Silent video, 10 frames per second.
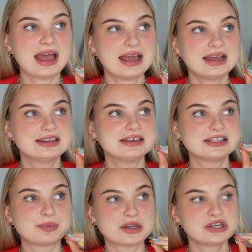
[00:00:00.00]
and
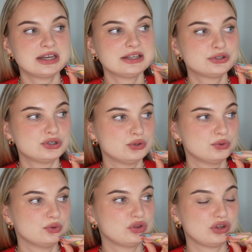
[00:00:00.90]
especially
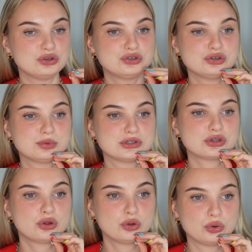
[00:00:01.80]
to the YouTubers
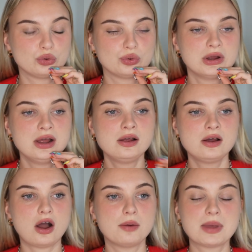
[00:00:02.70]
who
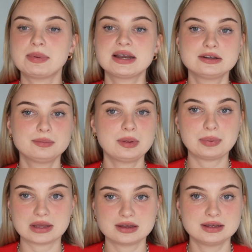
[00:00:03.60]
are maybe a little bit
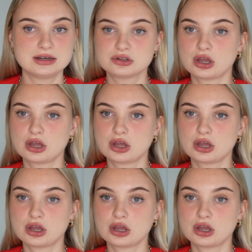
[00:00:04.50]
bigger, a little